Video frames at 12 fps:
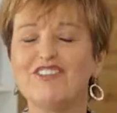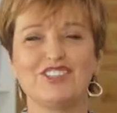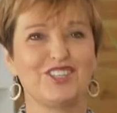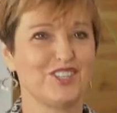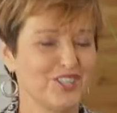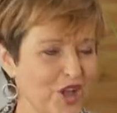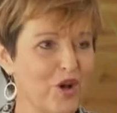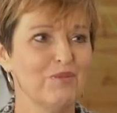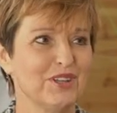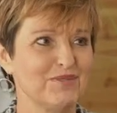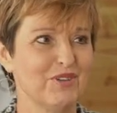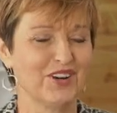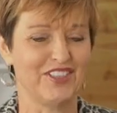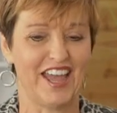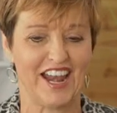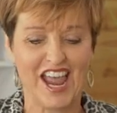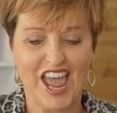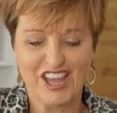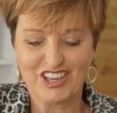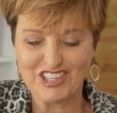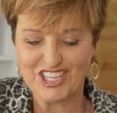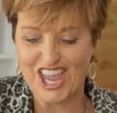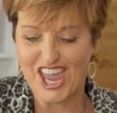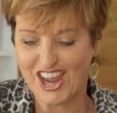it was so much more than that
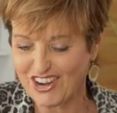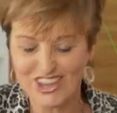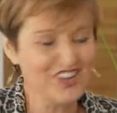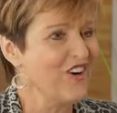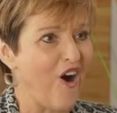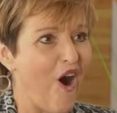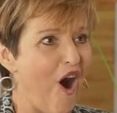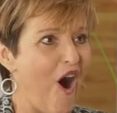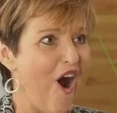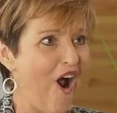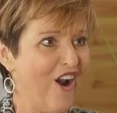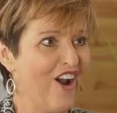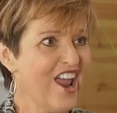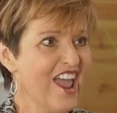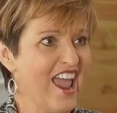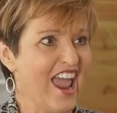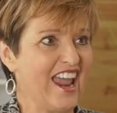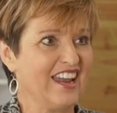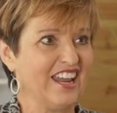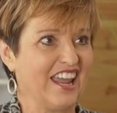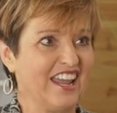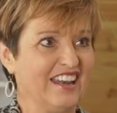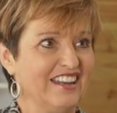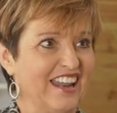because here you are, and
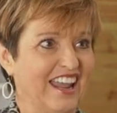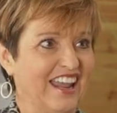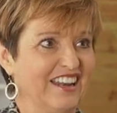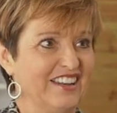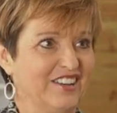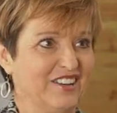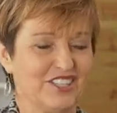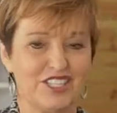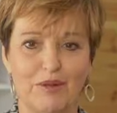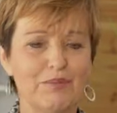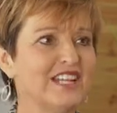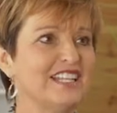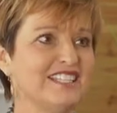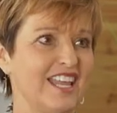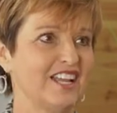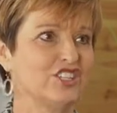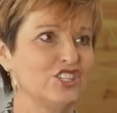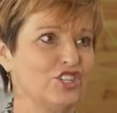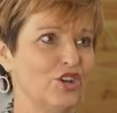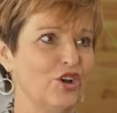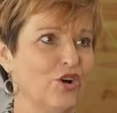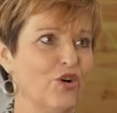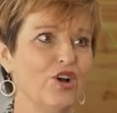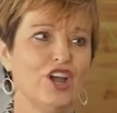and and somebody texts
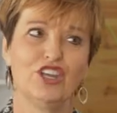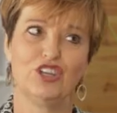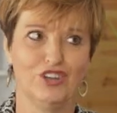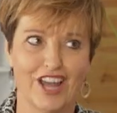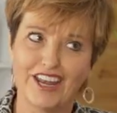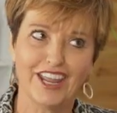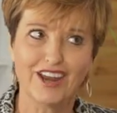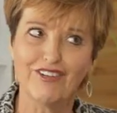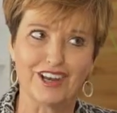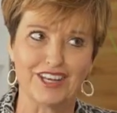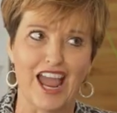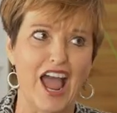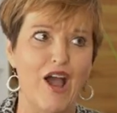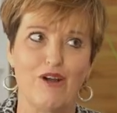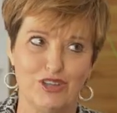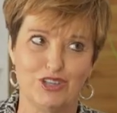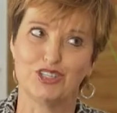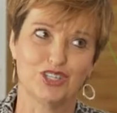you, you're not here right now. You